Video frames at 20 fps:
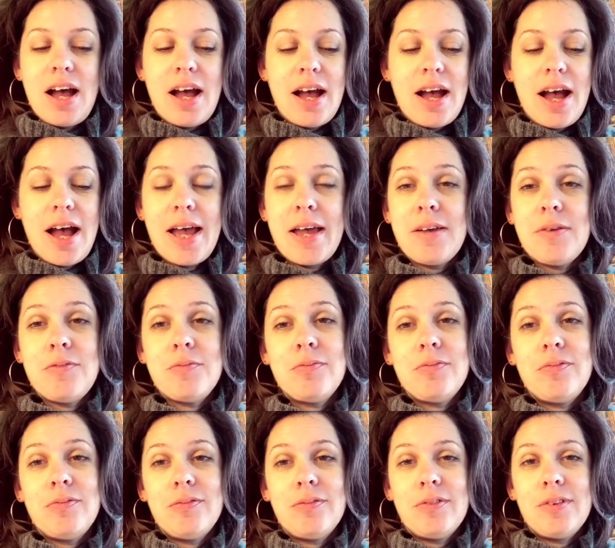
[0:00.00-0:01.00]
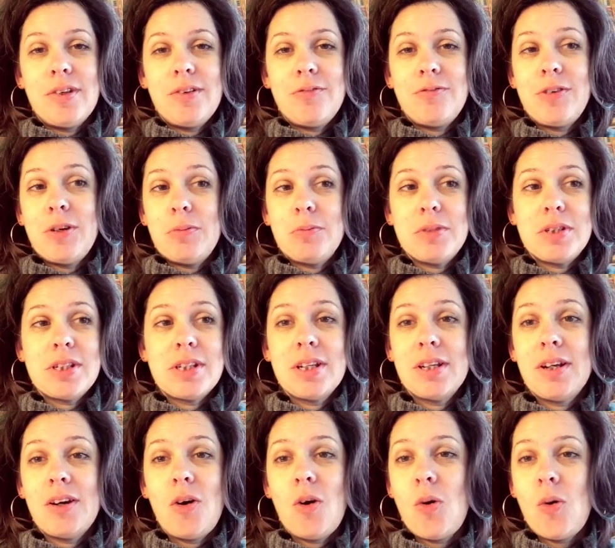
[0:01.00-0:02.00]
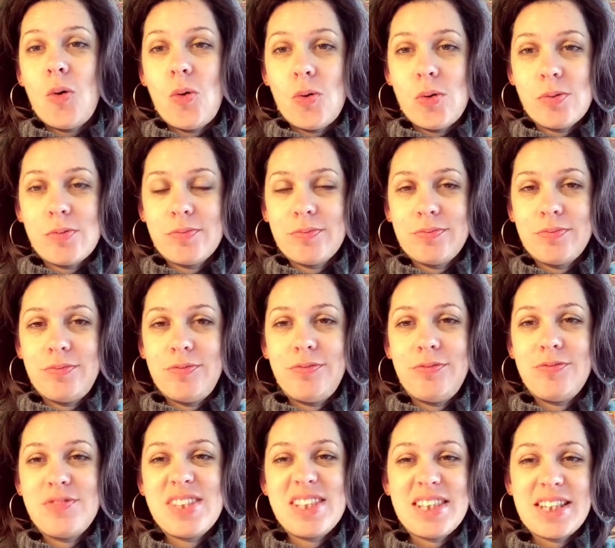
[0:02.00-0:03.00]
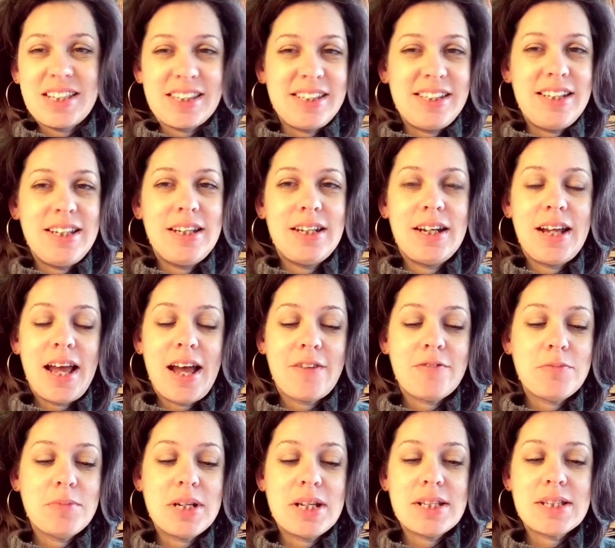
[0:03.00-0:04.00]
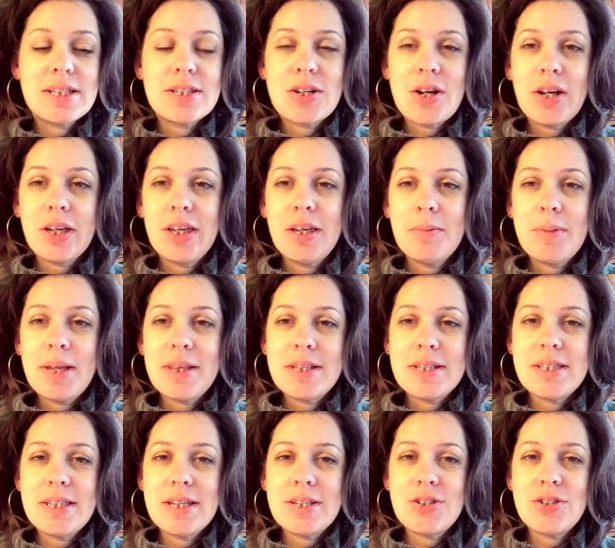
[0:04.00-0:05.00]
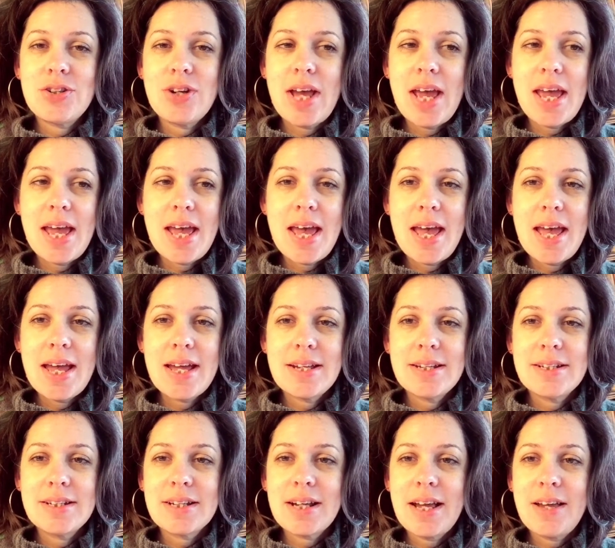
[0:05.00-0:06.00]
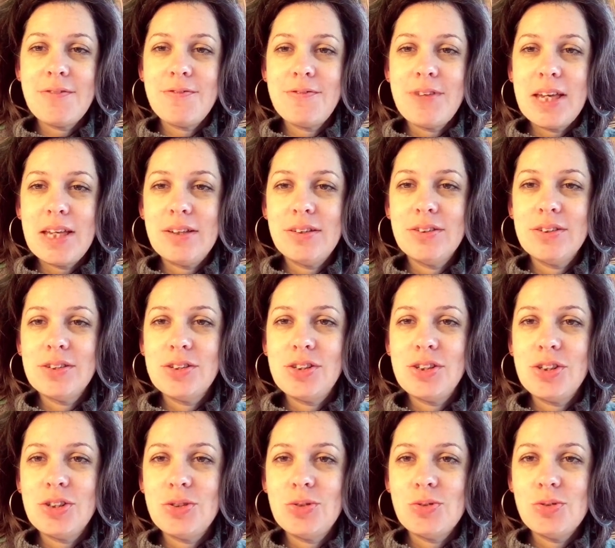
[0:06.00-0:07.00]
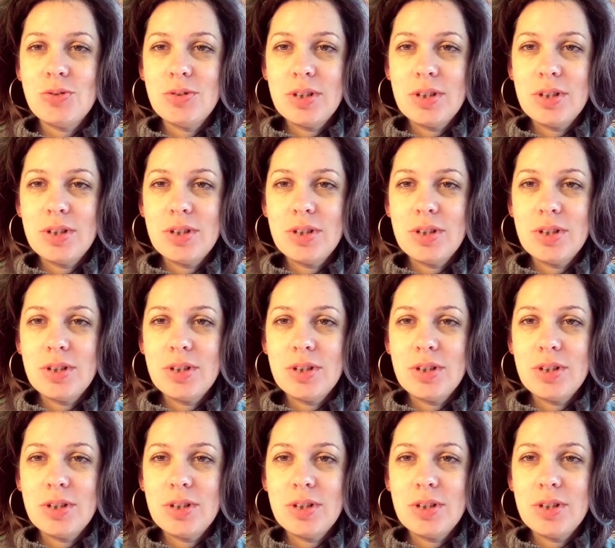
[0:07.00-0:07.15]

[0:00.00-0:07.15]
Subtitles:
I filmed a whole 16 and a half minutes talking about this yesterday, and I failed to